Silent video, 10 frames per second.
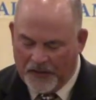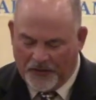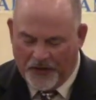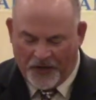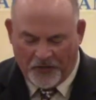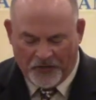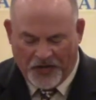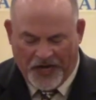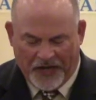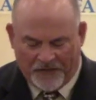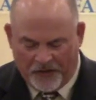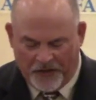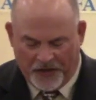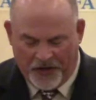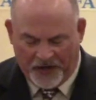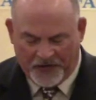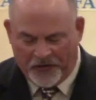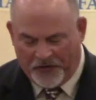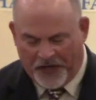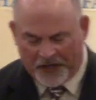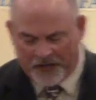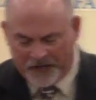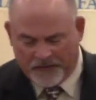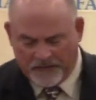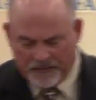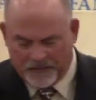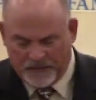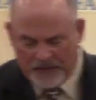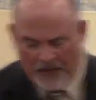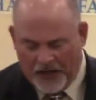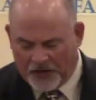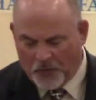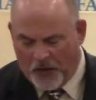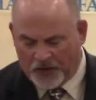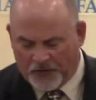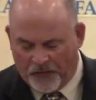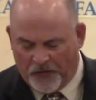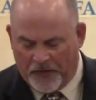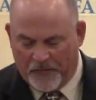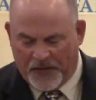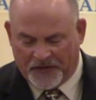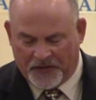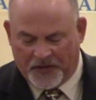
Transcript: Thank you, Jack, for the nice introduction, as well as for the amazing